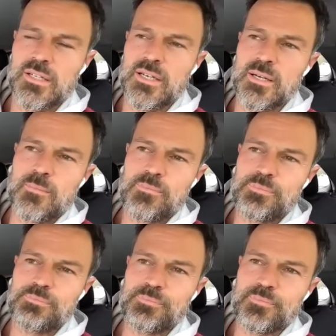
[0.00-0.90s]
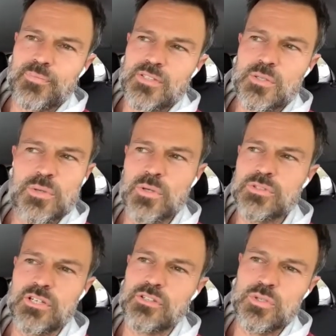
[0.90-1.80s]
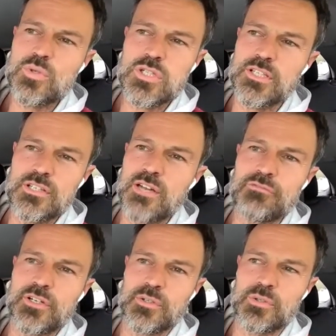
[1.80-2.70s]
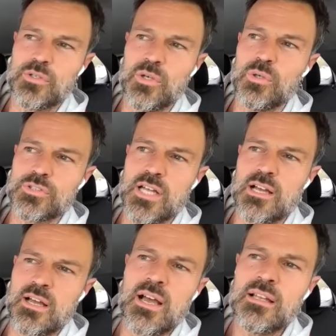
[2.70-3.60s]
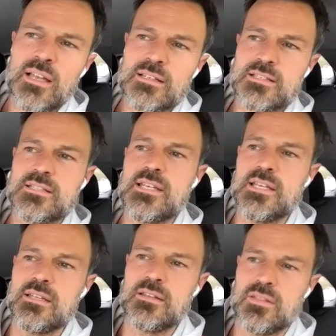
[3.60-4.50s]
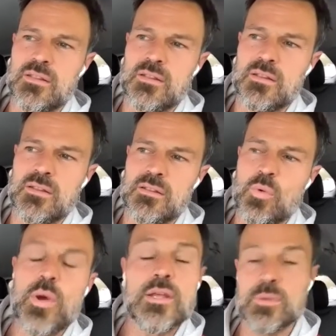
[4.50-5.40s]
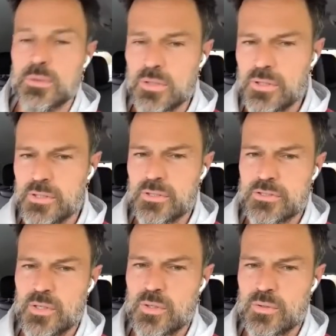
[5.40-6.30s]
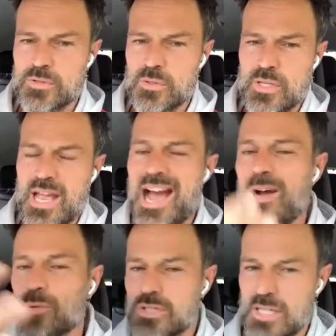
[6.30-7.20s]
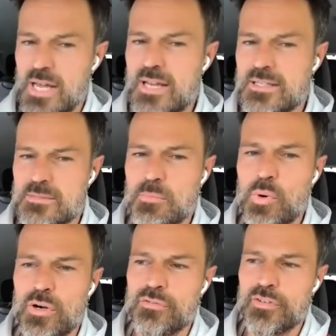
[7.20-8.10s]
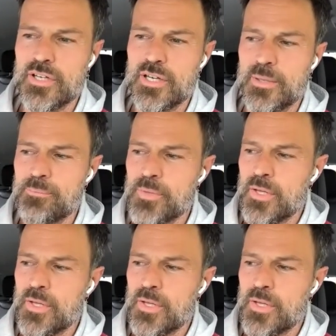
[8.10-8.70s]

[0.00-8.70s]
um, so those are usually not very good goals. I like to see the way you look. So the outside is more of a